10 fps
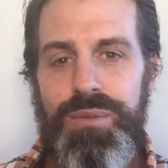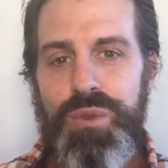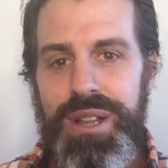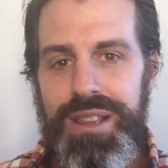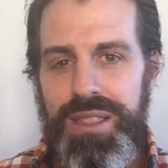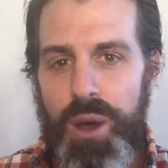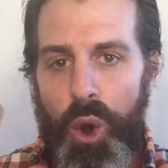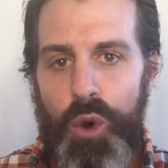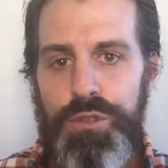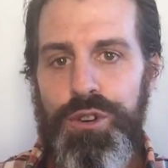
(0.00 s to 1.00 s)
And really the
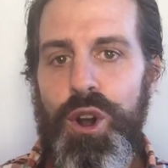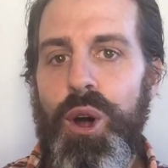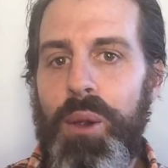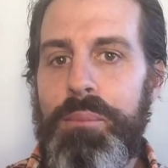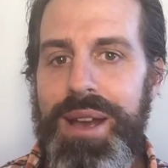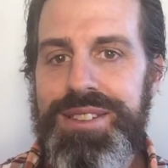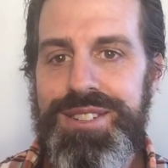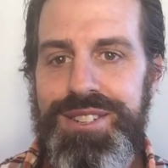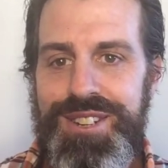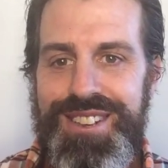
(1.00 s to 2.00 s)
overall
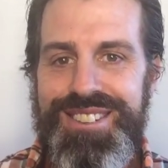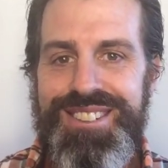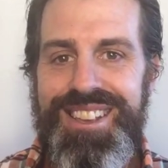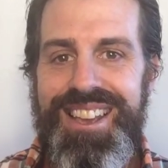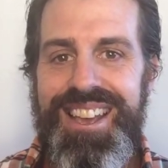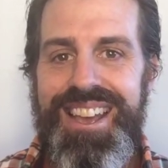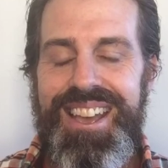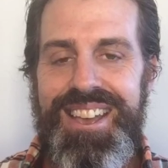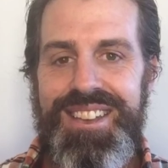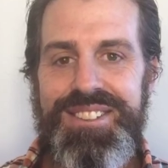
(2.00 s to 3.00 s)
message is
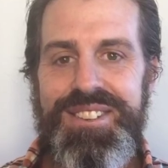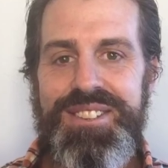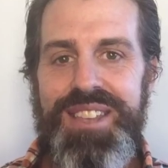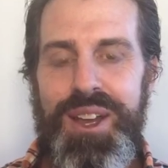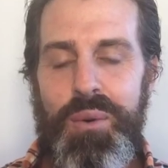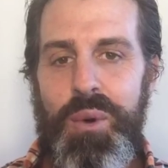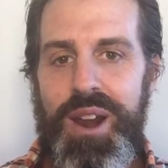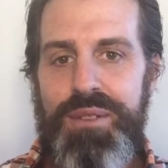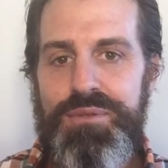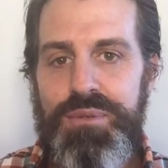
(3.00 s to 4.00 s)
that
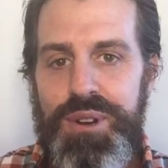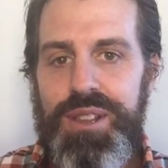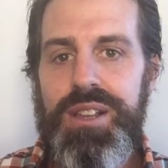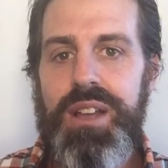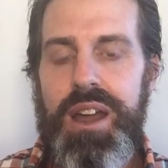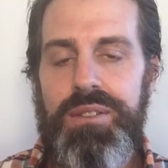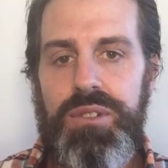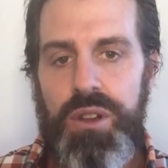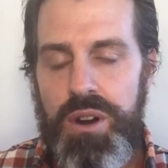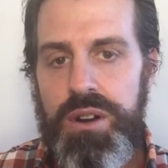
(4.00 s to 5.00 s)
what I've really kind
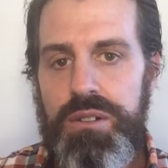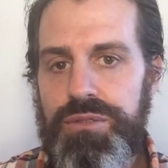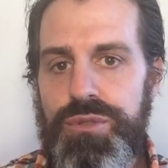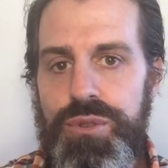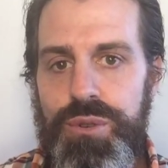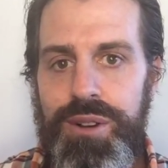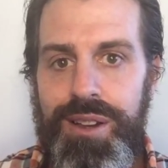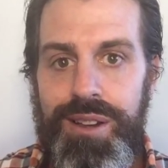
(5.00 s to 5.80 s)
of learned through